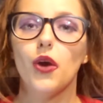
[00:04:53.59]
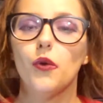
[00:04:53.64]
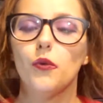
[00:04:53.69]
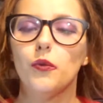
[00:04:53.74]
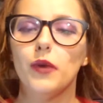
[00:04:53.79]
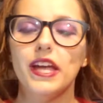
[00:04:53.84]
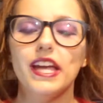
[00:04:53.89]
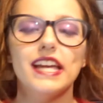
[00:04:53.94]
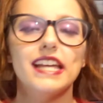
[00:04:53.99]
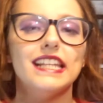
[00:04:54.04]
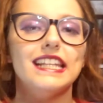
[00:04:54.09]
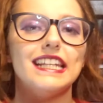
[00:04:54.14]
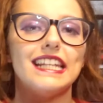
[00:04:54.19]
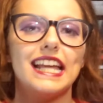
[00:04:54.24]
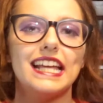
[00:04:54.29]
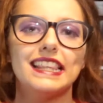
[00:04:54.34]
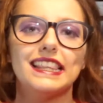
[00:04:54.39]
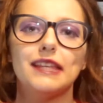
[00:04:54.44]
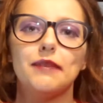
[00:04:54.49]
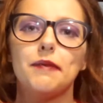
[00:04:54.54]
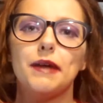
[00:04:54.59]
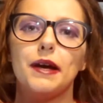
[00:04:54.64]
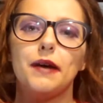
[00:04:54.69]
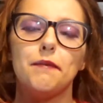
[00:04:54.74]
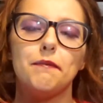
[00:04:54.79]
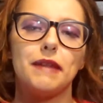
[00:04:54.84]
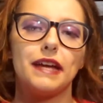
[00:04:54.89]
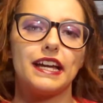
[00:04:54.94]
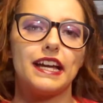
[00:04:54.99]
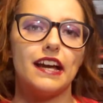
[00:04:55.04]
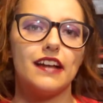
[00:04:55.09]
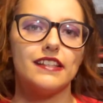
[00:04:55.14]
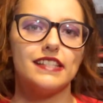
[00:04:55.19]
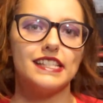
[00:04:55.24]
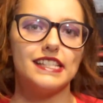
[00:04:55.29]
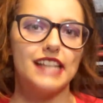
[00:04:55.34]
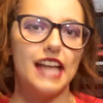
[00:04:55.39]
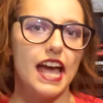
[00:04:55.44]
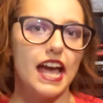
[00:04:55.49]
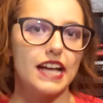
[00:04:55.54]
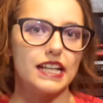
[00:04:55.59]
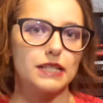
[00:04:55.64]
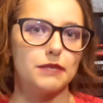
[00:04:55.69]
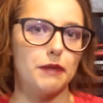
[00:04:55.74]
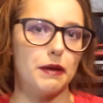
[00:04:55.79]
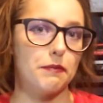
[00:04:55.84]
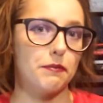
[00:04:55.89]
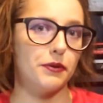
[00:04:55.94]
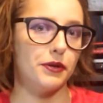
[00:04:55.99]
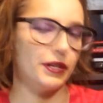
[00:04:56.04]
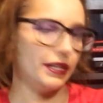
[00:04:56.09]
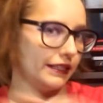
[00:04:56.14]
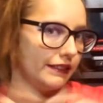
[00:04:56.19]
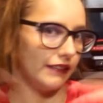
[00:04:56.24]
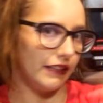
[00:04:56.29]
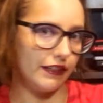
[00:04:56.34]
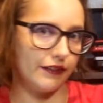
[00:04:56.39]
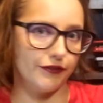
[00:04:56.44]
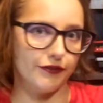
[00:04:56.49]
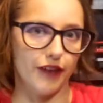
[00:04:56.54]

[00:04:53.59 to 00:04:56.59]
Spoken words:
We can let them help pick out snacks by putting like